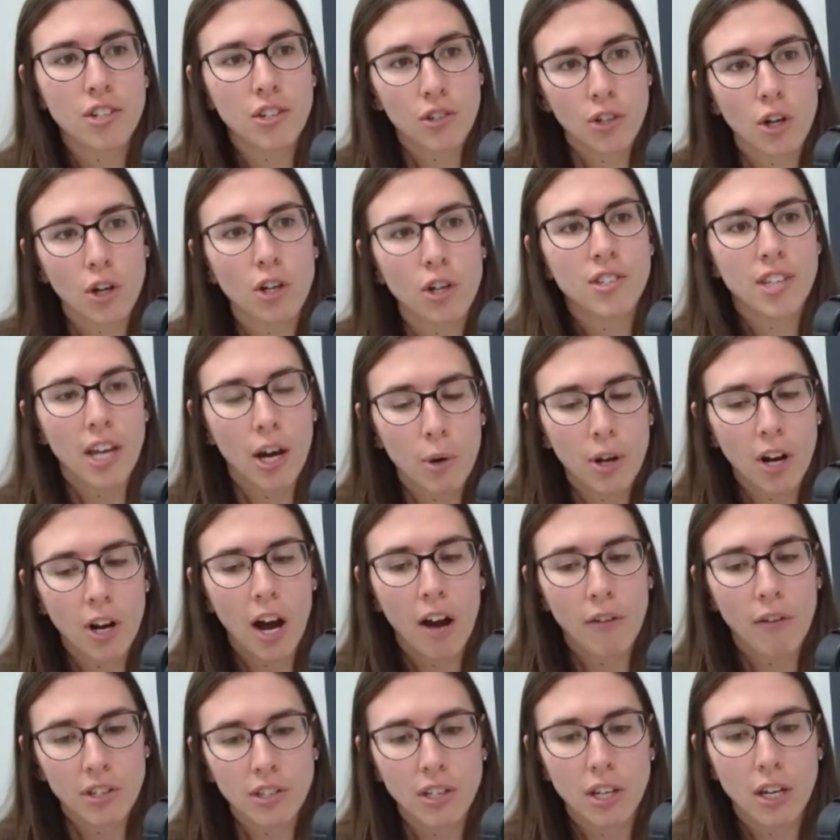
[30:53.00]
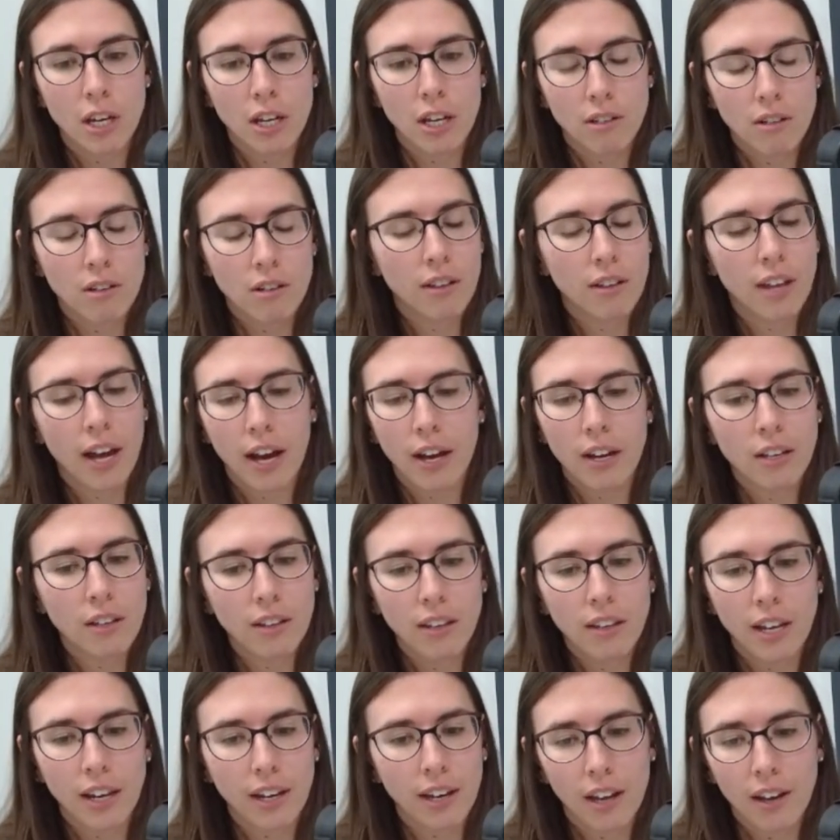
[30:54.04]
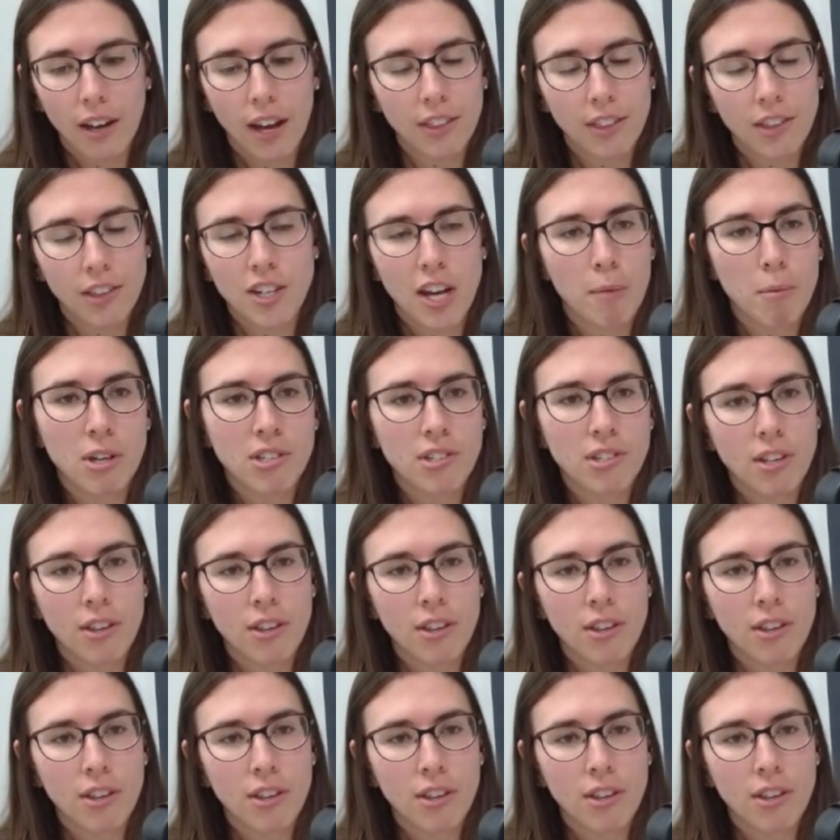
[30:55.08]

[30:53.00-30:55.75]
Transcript: desserts that would obviously like at the time I